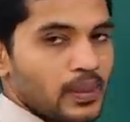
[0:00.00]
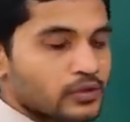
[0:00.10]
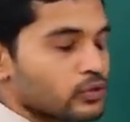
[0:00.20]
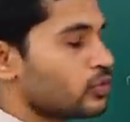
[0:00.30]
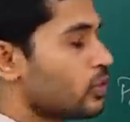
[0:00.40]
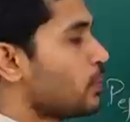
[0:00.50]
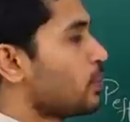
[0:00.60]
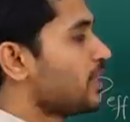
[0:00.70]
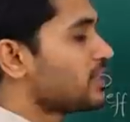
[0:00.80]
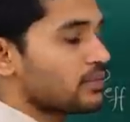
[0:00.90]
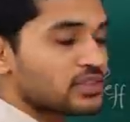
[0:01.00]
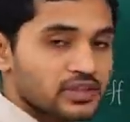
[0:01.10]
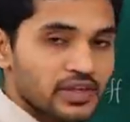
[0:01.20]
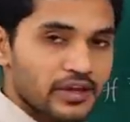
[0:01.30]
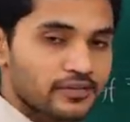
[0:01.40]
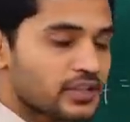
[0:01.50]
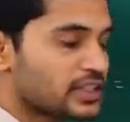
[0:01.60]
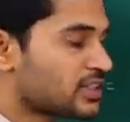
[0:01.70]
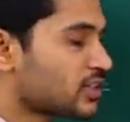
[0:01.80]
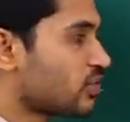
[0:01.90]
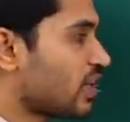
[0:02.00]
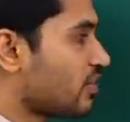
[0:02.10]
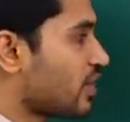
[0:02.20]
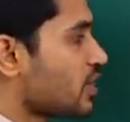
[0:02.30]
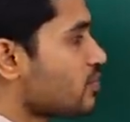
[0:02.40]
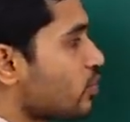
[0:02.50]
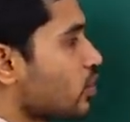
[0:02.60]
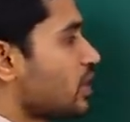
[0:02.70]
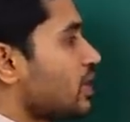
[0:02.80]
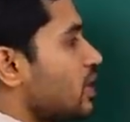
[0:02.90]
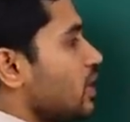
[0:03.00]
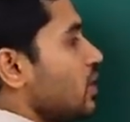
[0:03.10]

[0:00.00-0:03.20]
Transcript: So, please observe carefully this is very very important.